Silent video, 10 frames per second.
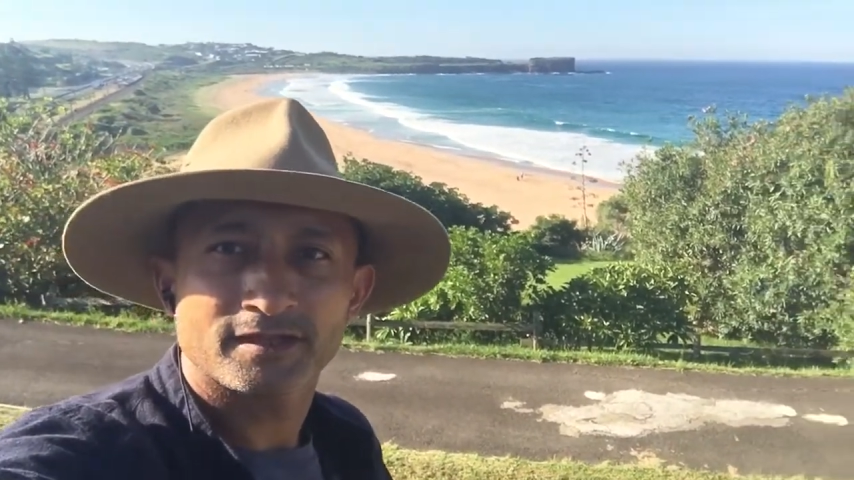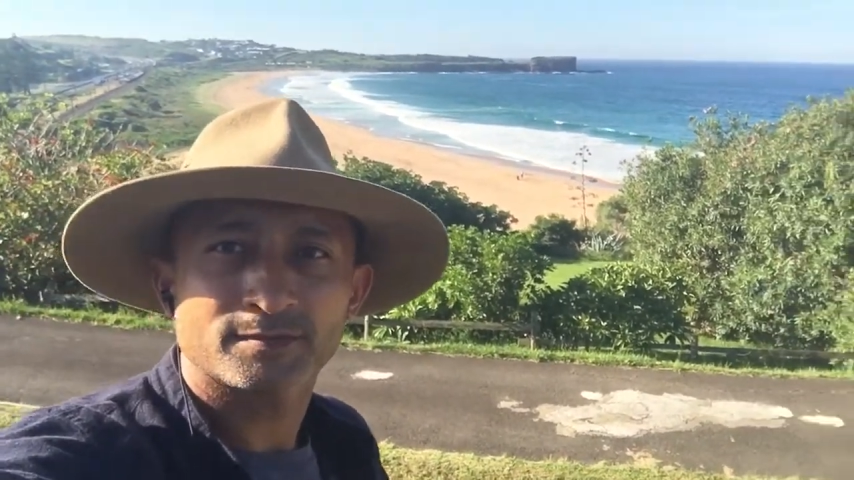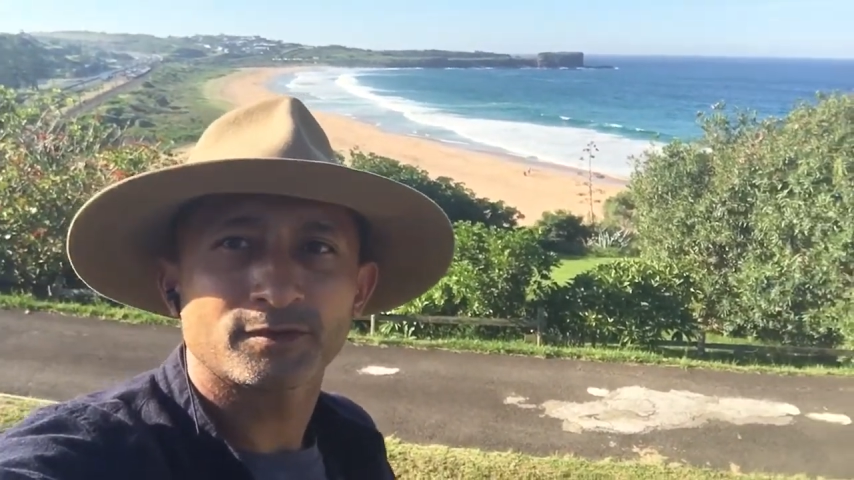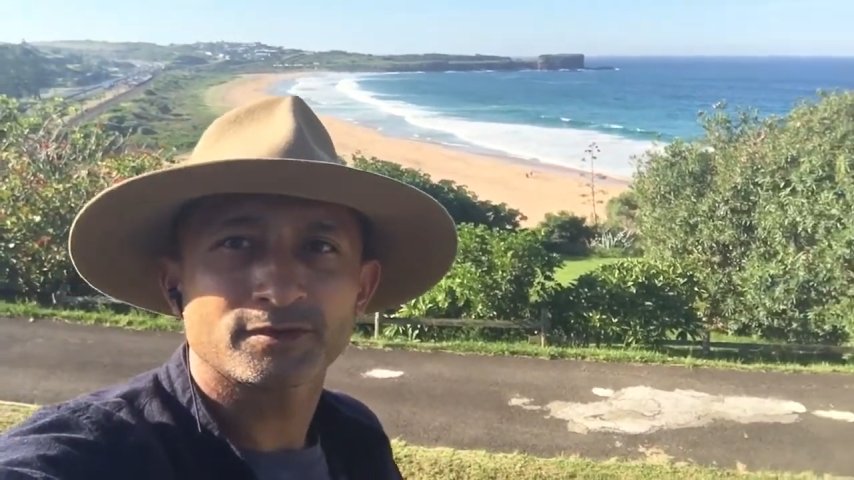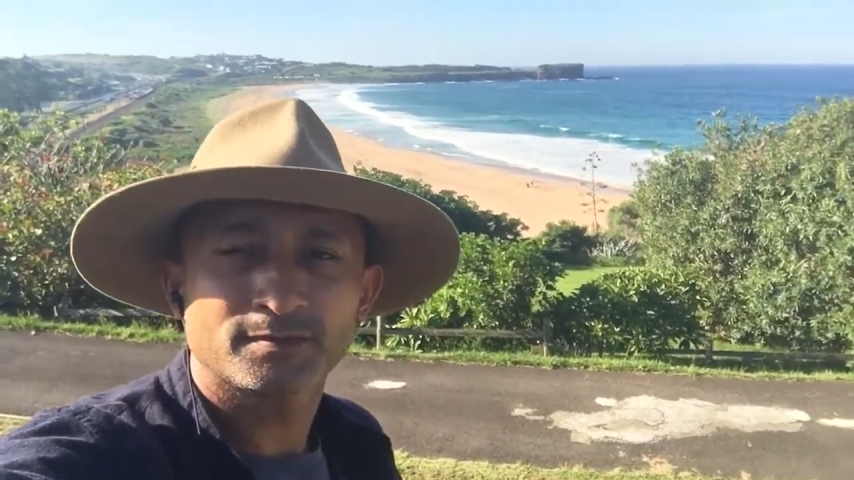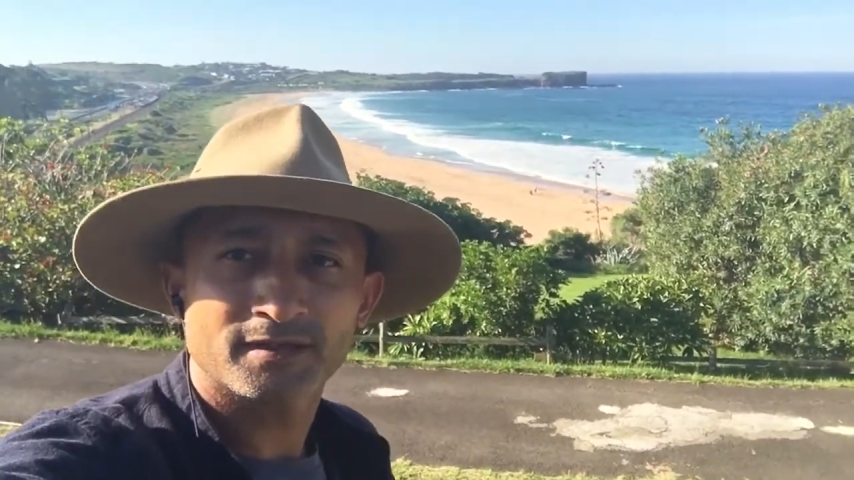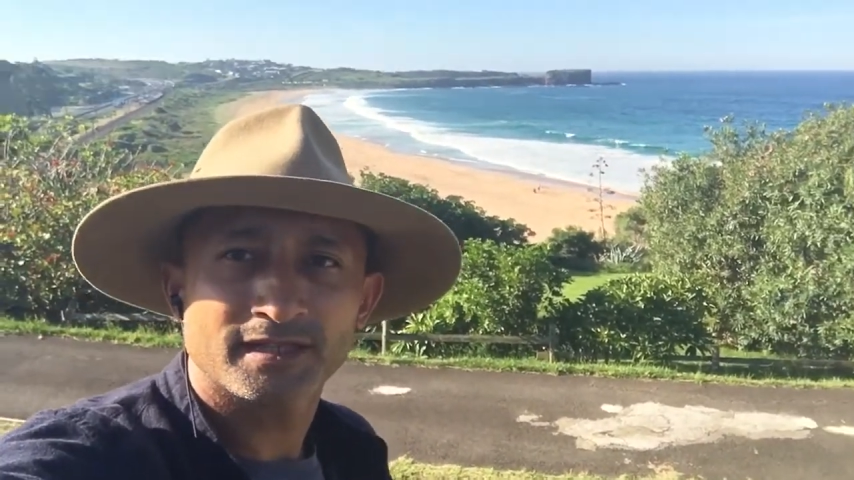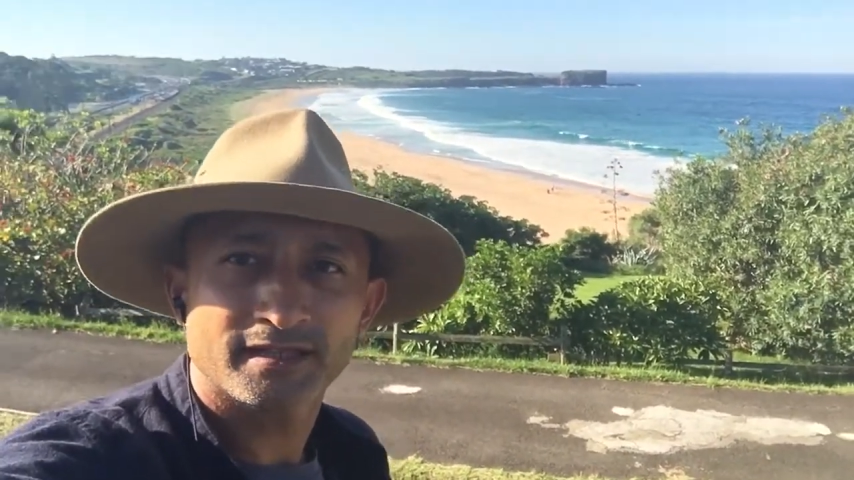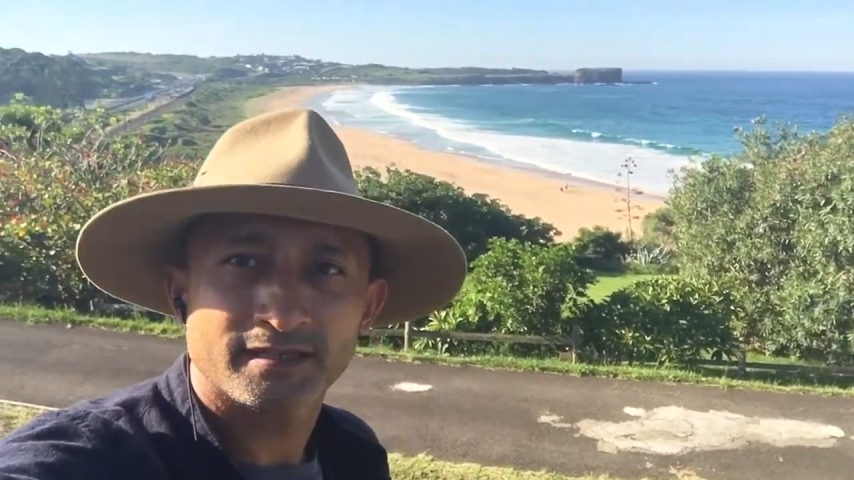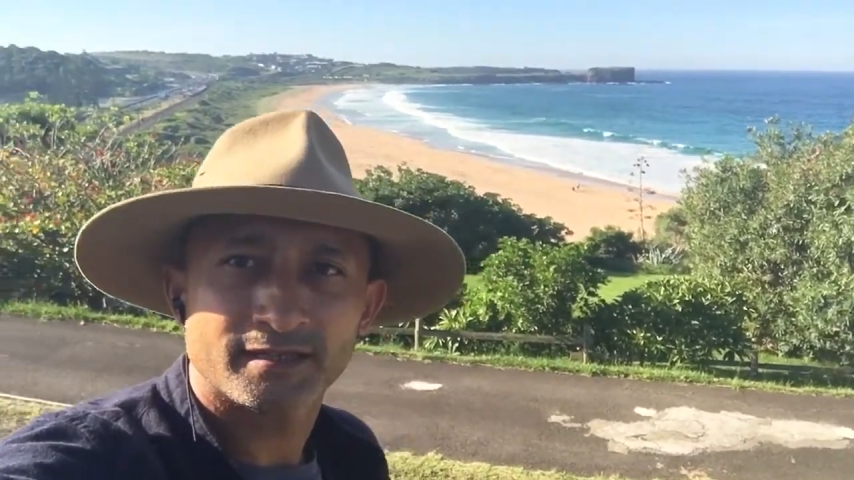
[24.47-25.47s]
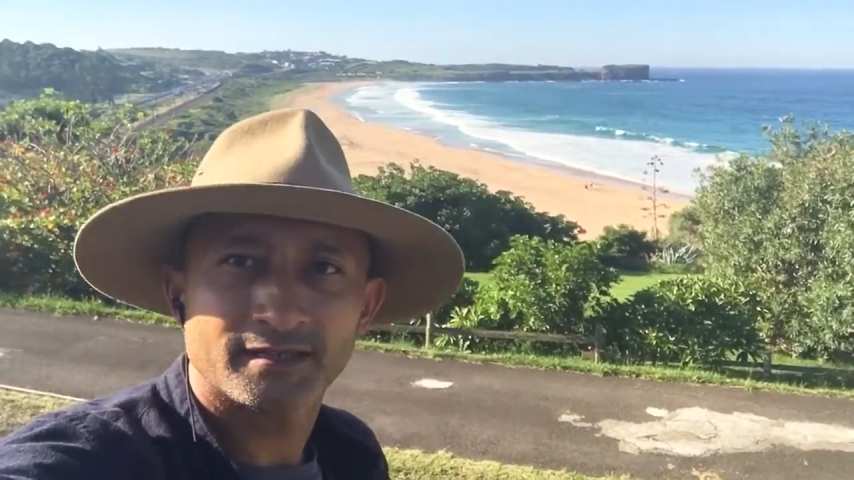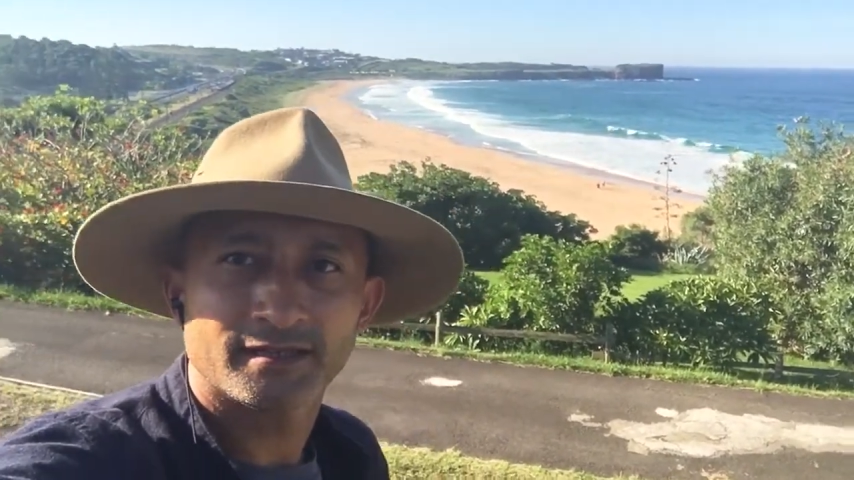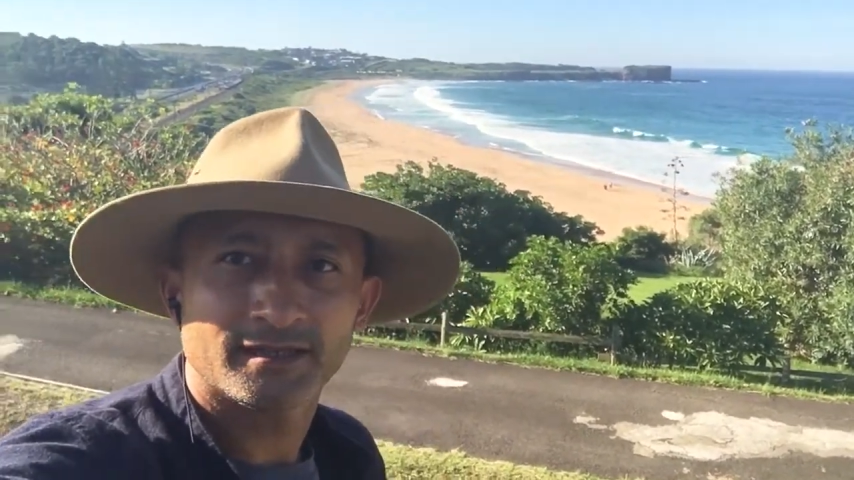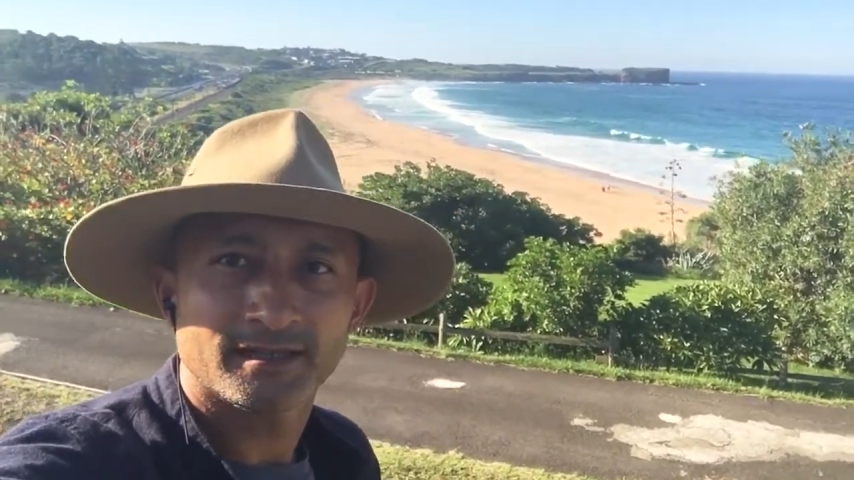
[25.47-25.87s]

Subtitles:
responsible here